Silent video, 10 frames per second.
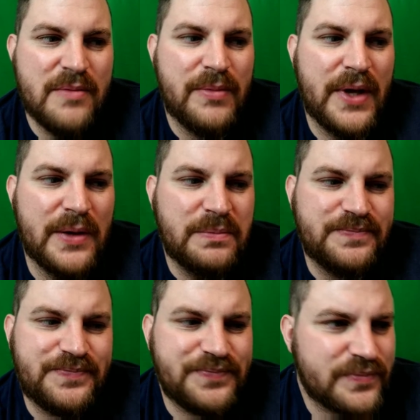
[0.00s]
But
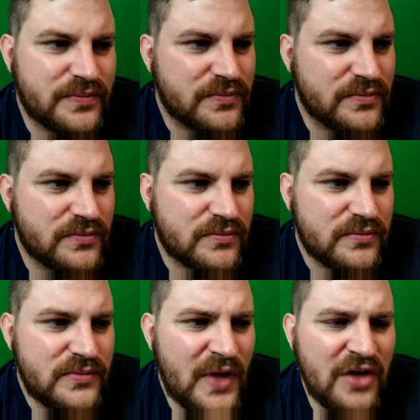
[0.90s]

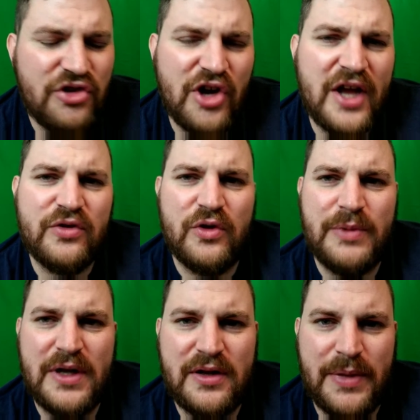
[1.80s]
she has always
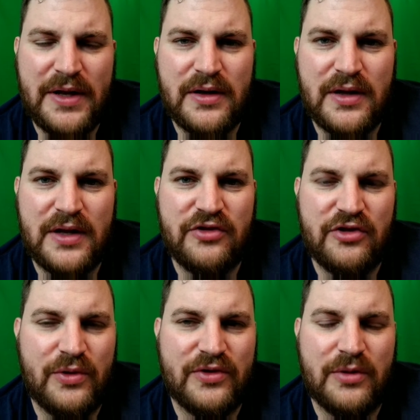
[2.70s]
been independent, and she's
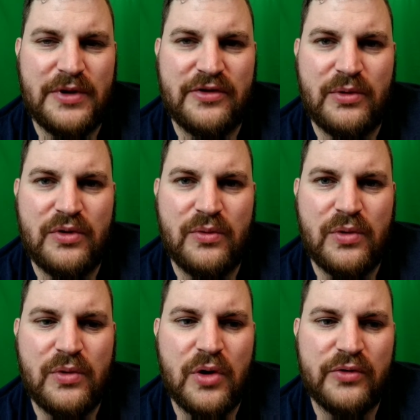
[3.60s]
always gonna be someone
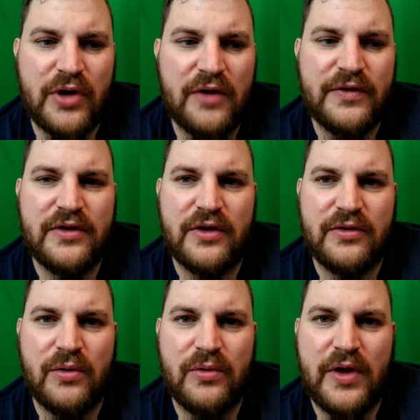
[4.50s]
who goes off and does
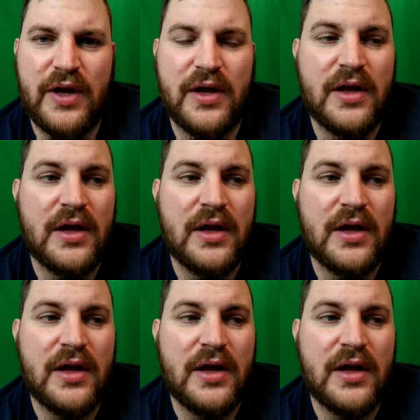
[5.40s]
her own thing.